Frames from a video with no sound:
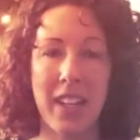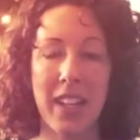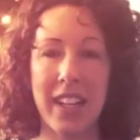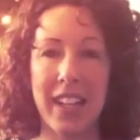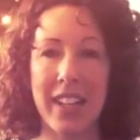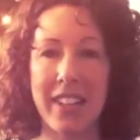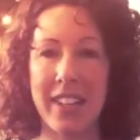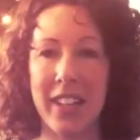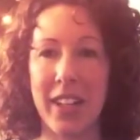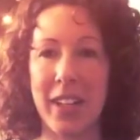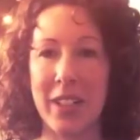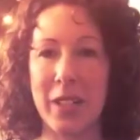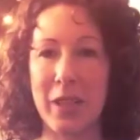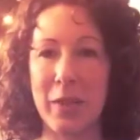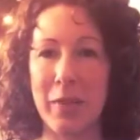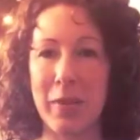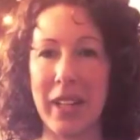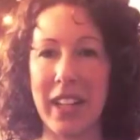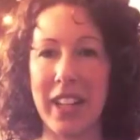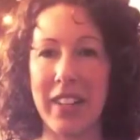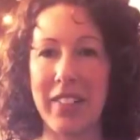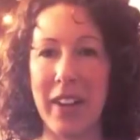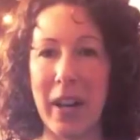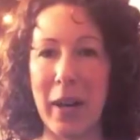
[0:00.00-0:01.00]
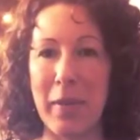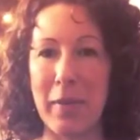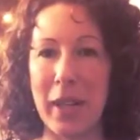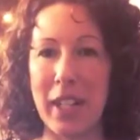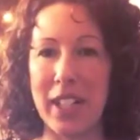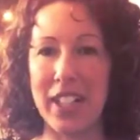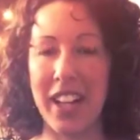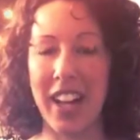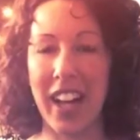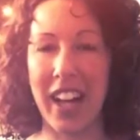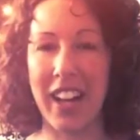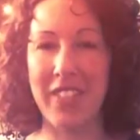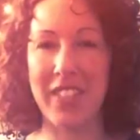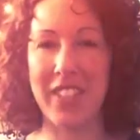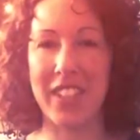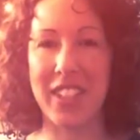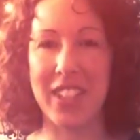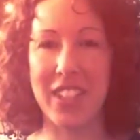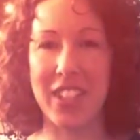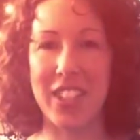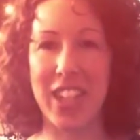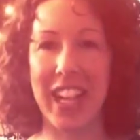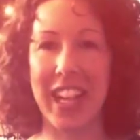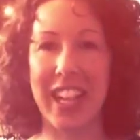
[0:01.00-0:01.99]
It's hard to believe how much life
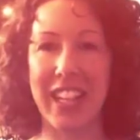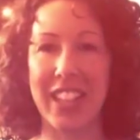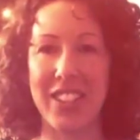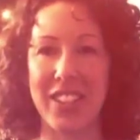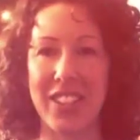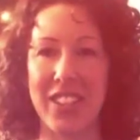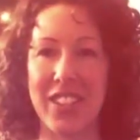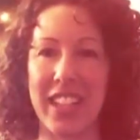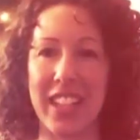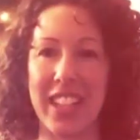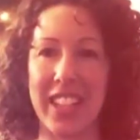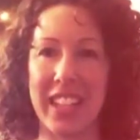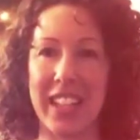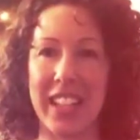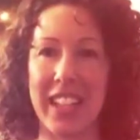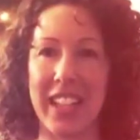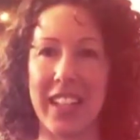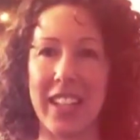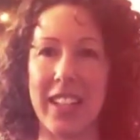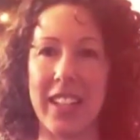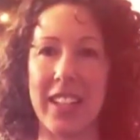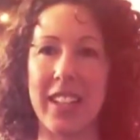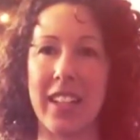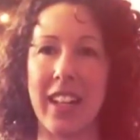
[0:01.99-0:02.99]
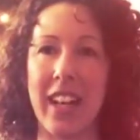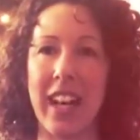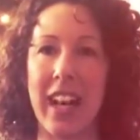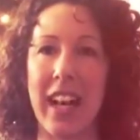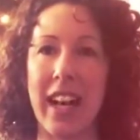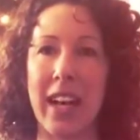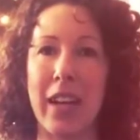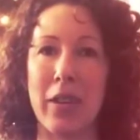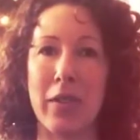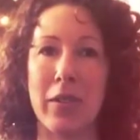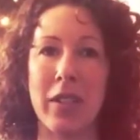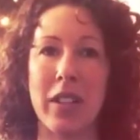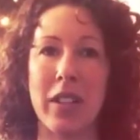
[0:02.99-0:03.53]
can change in a year, how